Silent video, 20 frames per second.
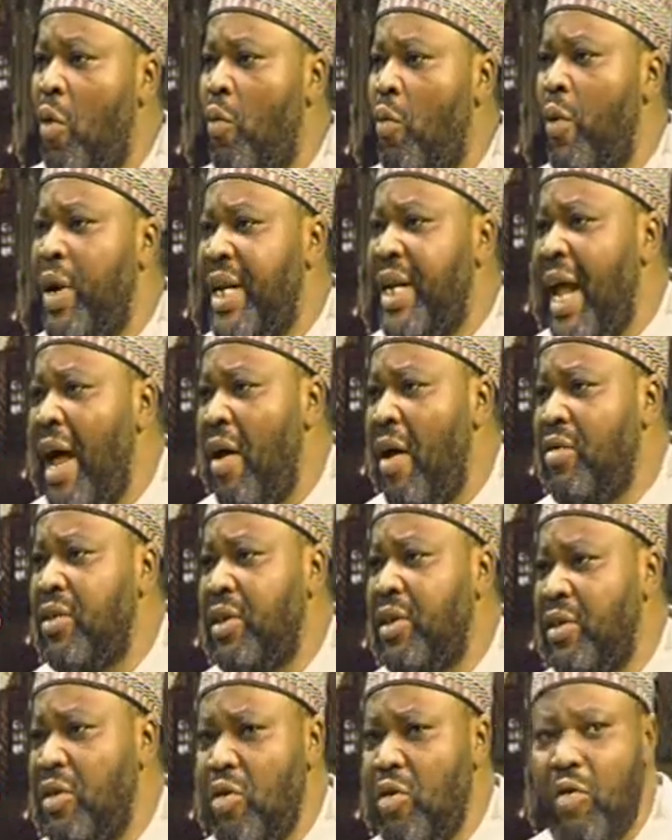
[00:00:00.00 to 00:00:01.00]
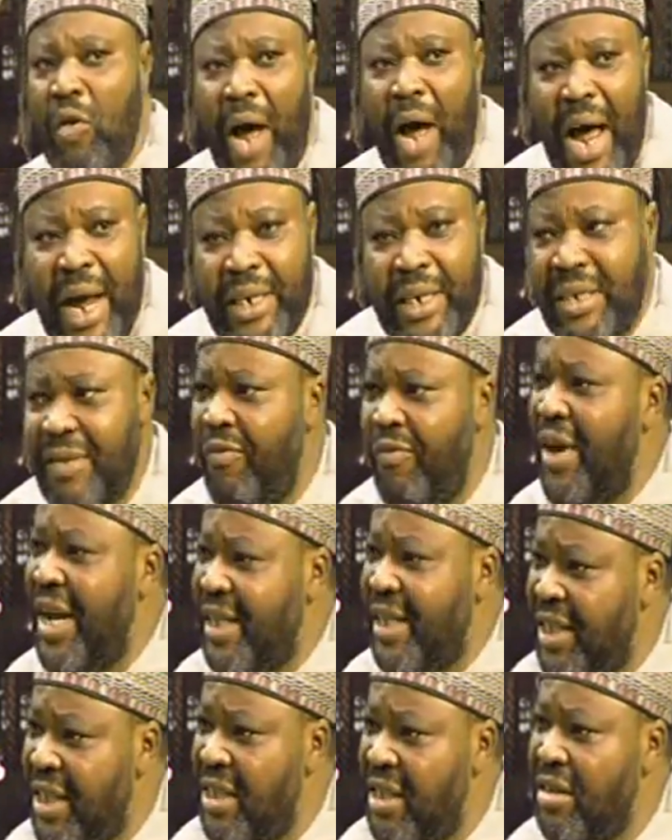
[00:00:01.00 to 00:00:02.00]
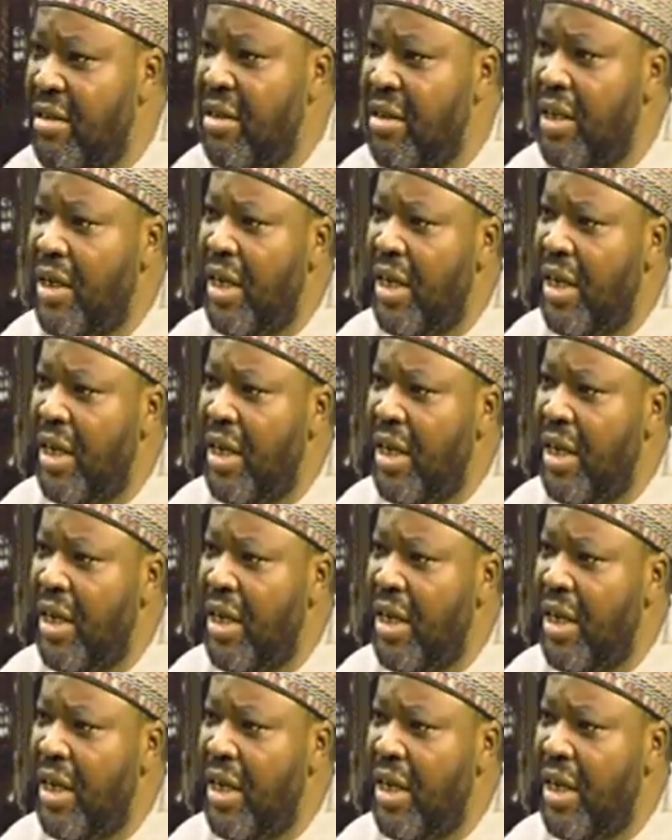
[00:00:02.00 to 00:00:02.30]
without, you know, activating